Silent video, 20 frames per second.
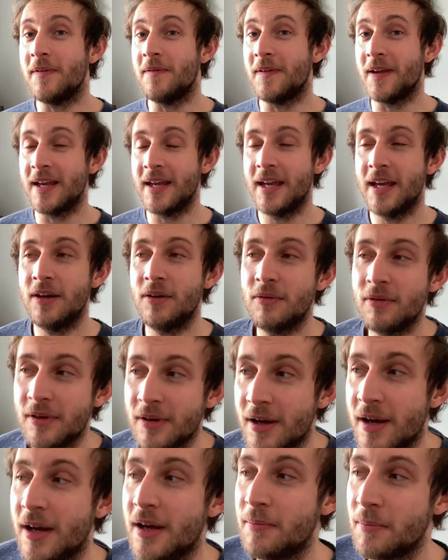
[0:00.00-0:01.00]
thinking, well,
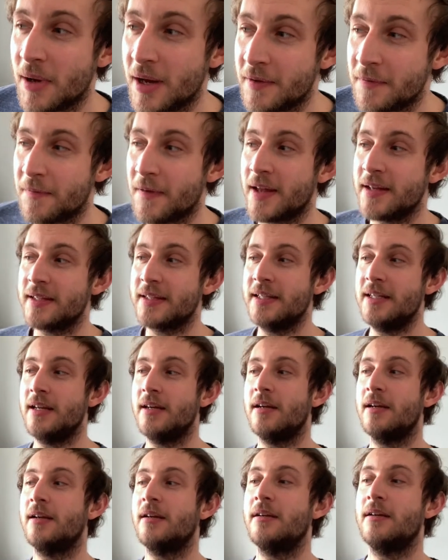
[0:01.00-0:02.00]
I might fancy
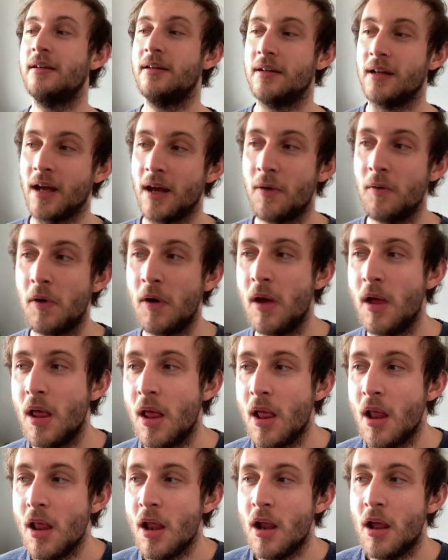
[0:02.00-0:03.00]
you know,
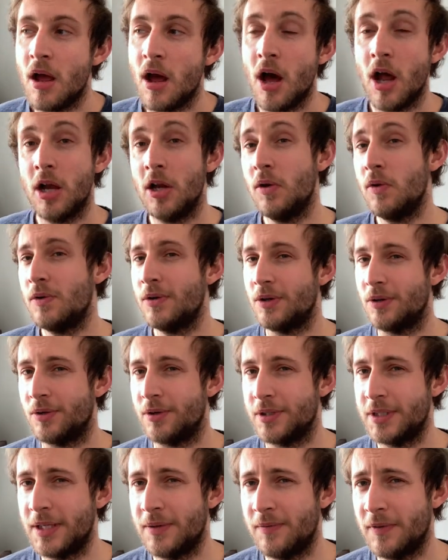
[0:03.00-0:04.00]
a lawyer or
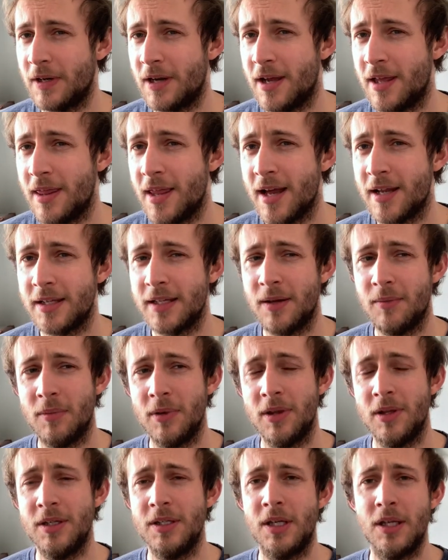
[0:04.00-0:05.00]
something like that, someone
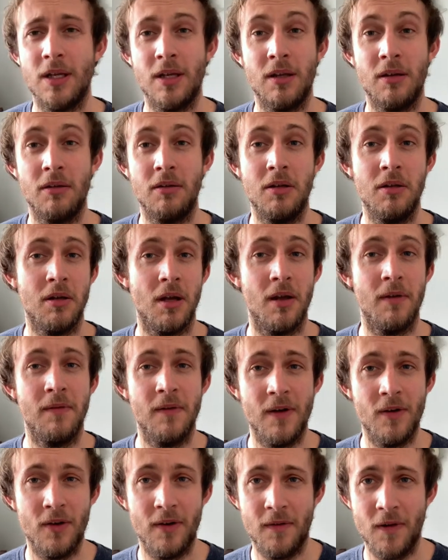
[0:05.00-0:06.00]
that's you know,
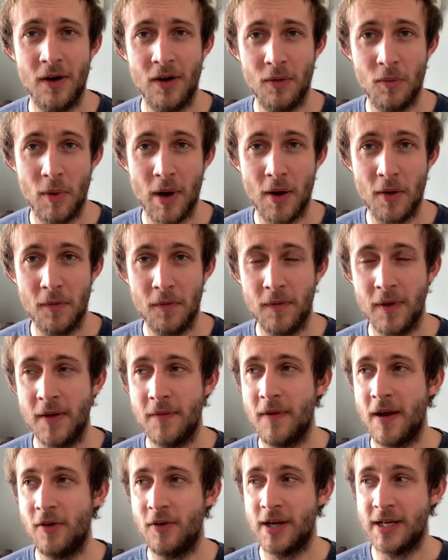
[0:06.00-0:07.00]
very, very wealthy,
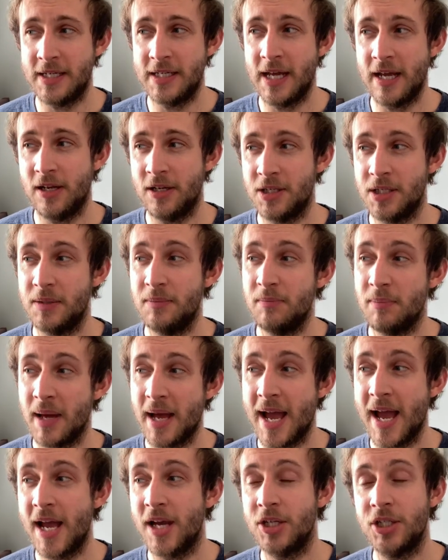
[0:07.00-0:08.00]
very intelligent, but
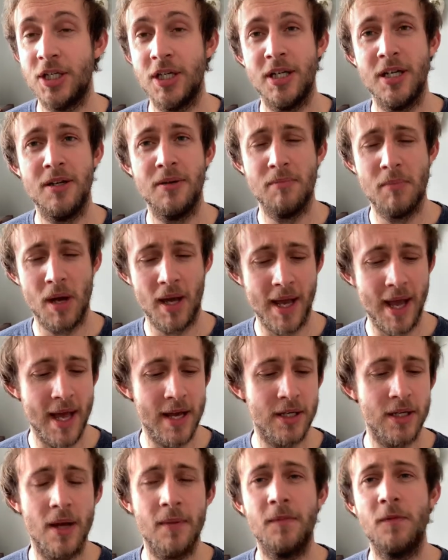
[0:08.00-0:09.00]
actually you might
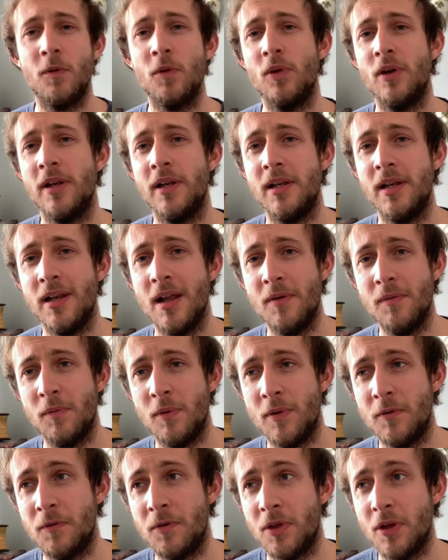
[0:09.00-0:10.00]
end up falling in love
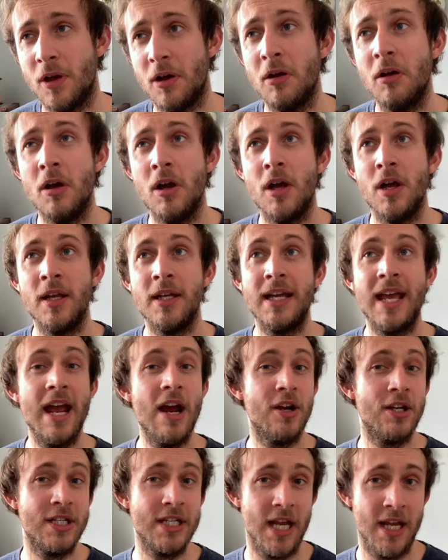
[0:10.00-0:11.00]
with the
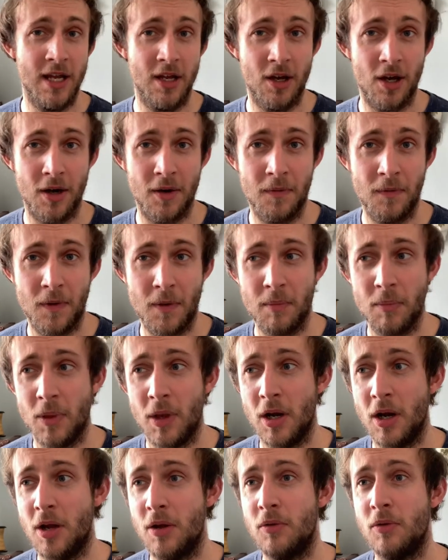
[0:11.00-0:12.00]
caretaker from the
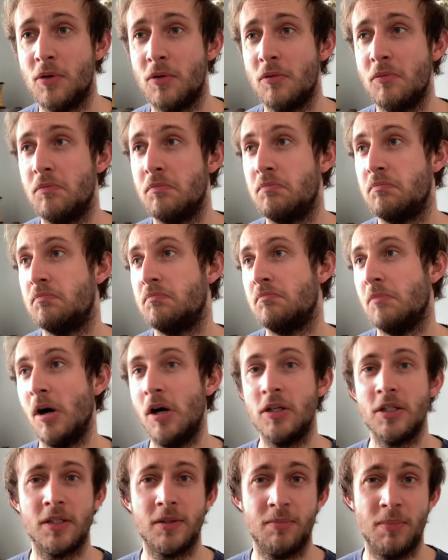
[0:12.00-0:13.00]
local
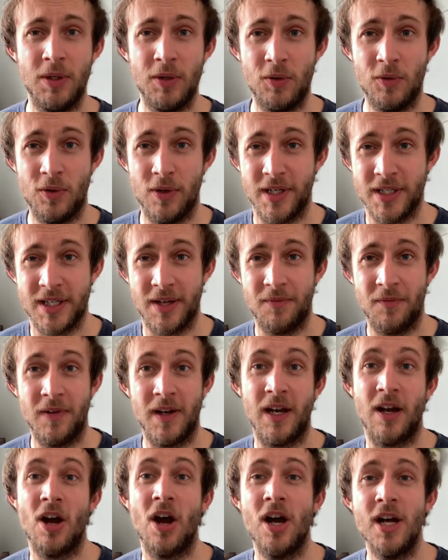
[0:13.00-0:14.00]
hospital or
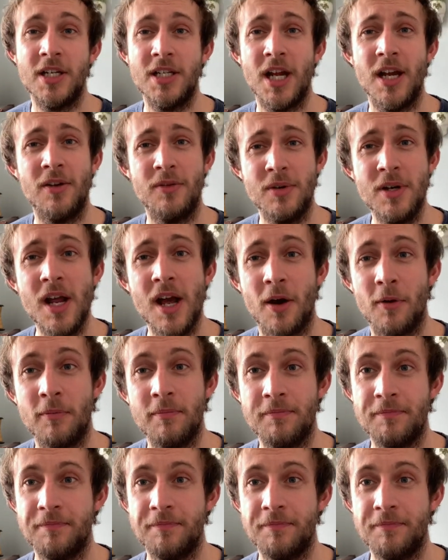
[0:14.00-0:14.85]
something. I don't know.